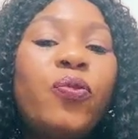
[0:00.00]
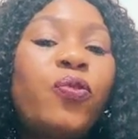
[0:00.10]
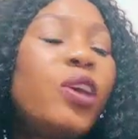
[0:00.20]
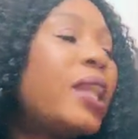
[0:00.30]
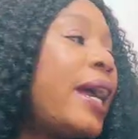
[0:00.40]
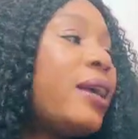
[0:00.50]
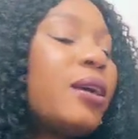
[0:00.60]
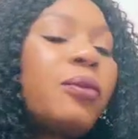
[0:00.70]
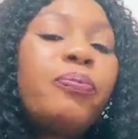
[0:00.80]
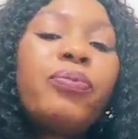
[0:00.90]
feel
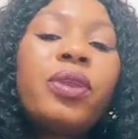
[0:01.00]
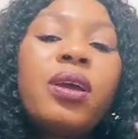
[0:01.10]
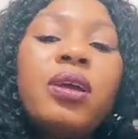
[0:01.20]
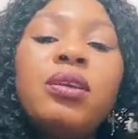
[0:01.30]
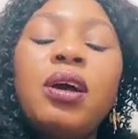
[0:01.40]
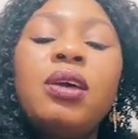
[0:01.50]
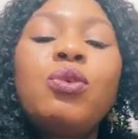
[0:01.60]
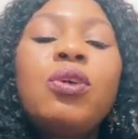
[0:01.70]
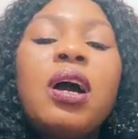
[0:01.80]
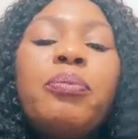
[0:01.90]
like
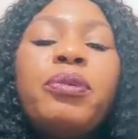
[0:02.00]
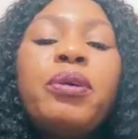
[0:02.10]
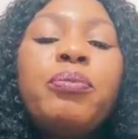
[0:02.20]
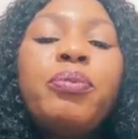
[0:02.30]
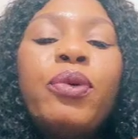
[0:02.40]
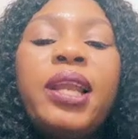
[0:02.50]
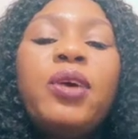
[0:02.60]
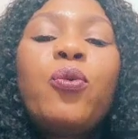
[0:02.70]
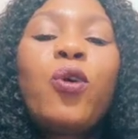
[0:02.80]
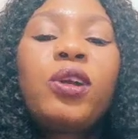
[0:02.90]
you can't be
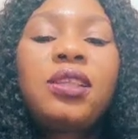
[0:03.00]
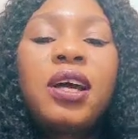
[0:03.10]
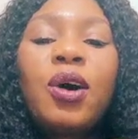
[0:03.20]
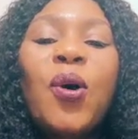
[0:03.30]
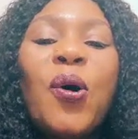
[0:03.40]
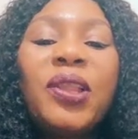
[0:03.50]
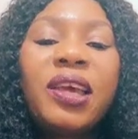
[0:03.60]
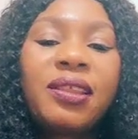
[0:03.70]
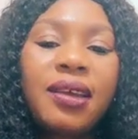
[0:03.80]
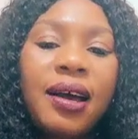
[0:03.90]
boiling water all
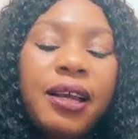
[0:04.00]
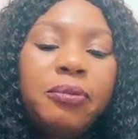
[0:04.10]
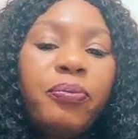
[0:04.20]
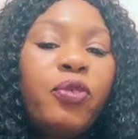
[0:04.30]
the time,